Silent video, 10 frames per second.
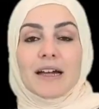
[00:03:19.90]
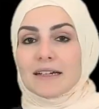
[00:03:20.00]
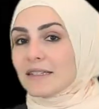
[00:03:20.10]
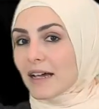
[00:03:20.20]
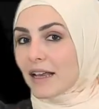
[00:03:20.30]

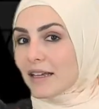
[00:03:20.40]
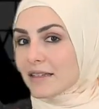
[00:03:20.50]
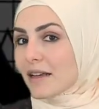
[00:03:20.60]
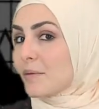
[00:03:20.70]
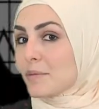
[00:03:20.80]
Isa alayhi
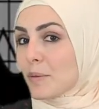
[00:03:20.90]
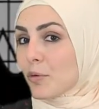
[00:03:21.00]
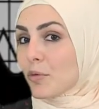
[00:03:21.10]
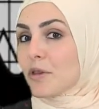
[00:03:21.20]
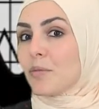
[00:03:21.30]
salam's
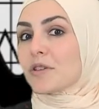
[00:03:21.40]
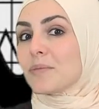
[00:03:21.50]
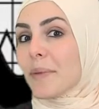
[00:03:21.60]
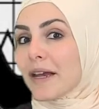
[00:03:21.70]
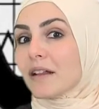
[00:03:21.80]
people were the most
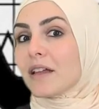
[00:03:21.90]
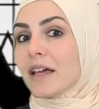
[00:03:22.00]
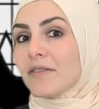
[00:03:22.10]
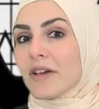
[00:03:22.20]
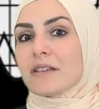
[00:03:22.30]
medically
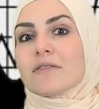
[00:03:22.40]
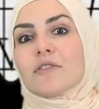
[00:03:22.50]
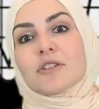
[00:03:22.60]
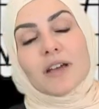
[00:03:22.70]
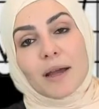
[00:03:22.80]
advanced of
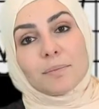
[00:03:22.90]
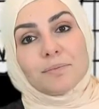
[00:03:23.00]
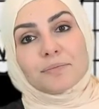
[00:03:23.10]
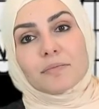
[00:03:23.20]
their time.